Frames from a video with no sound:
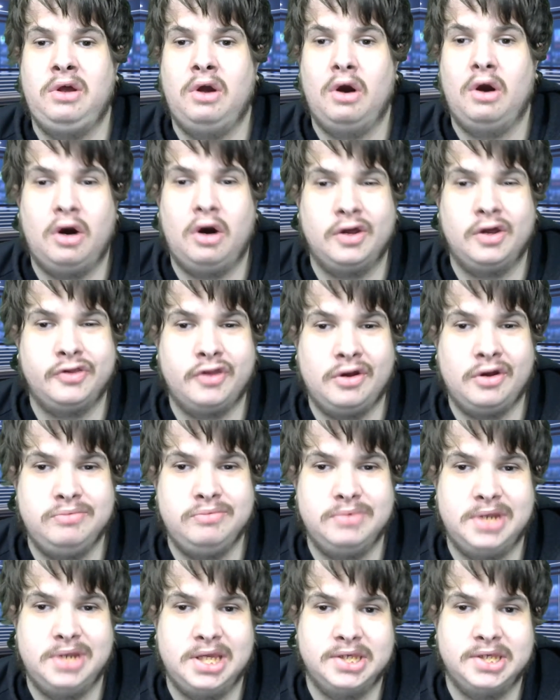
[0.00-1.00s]
I
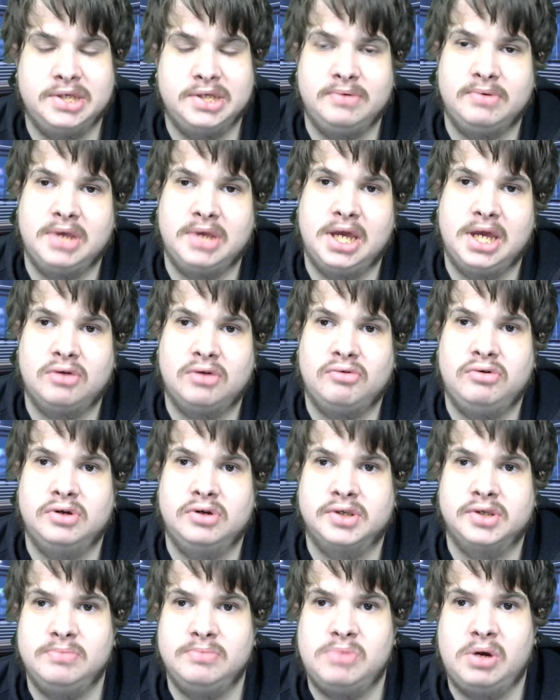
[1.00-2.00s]
don't necessarily get
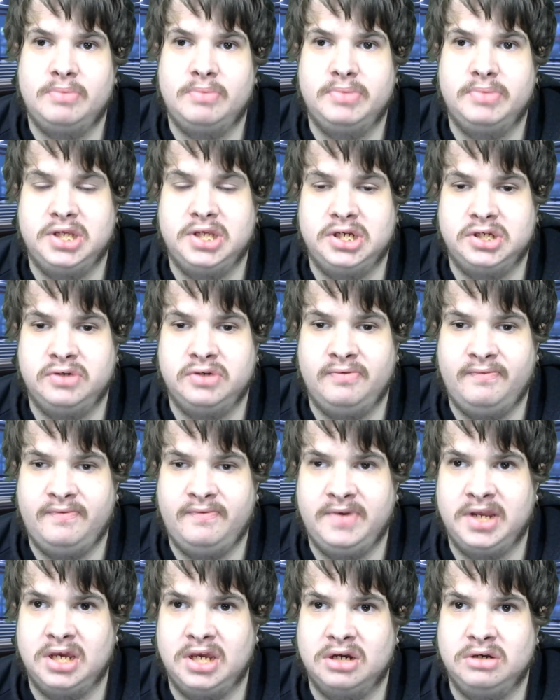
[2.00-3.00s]
across in my prediction
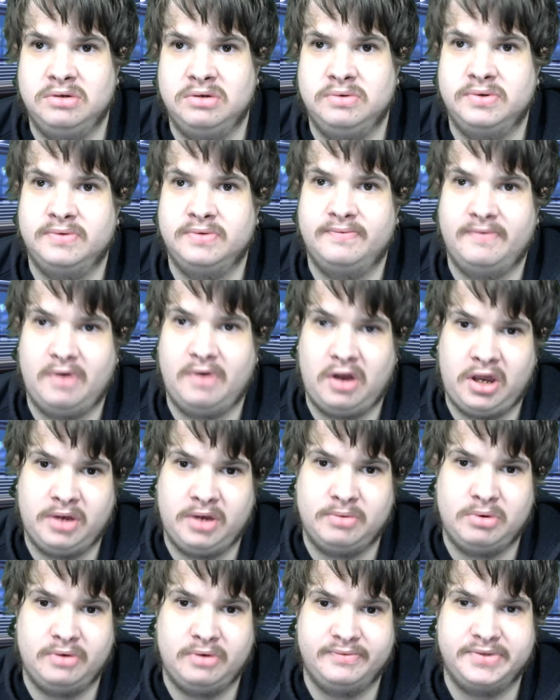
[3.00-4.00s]
videos,
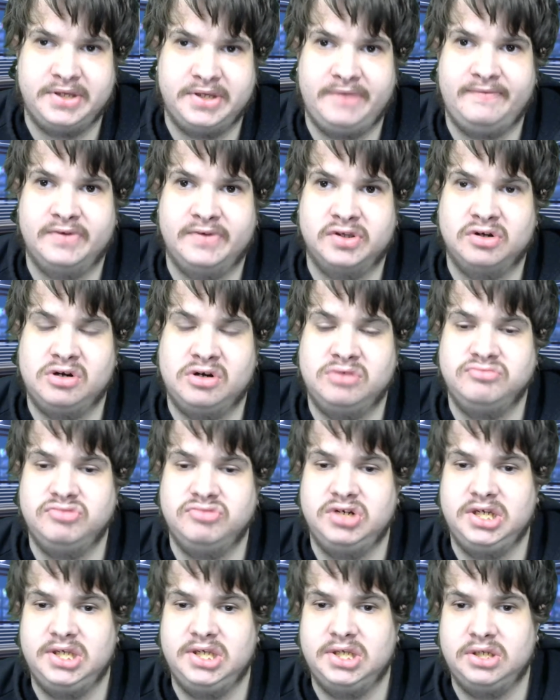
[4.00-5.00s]
uh, obviously for time
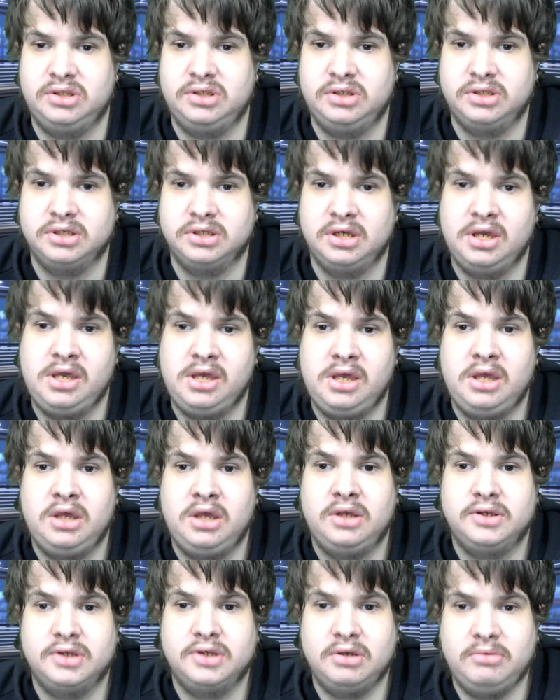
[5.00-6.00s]
reasons.
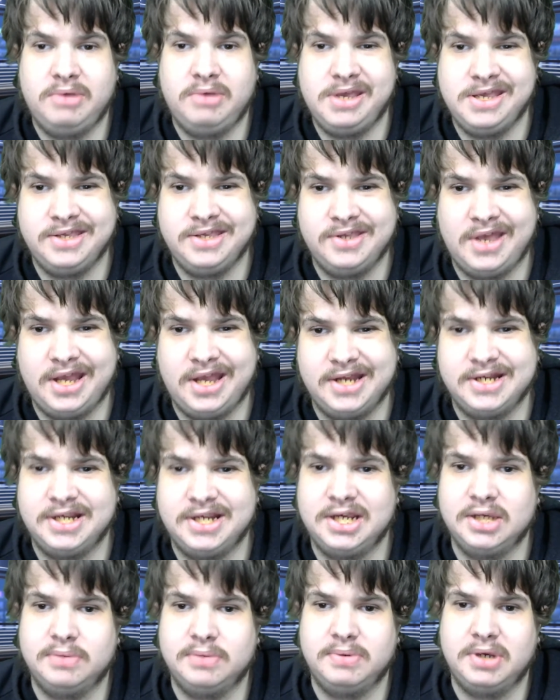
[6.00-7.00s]
So this actually
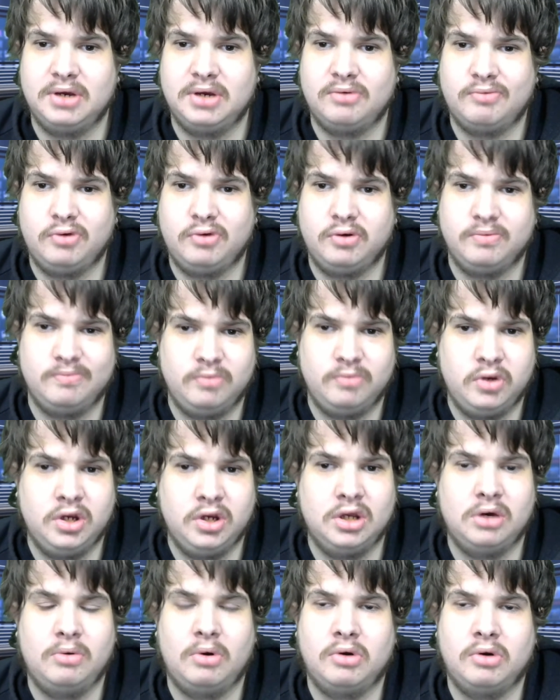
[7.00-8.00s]
gives me a you
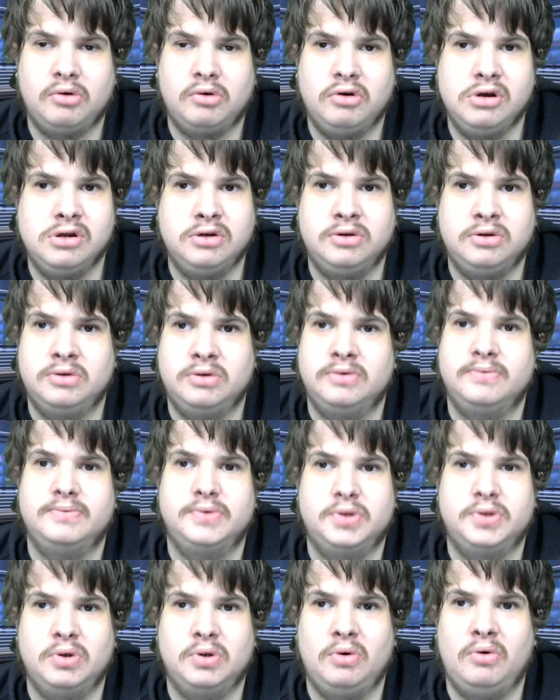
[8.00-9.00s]
know, a good
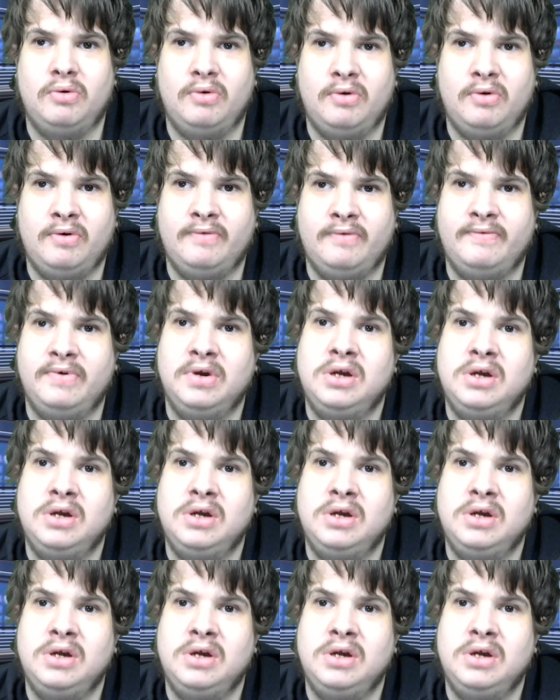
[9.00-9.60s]
sort of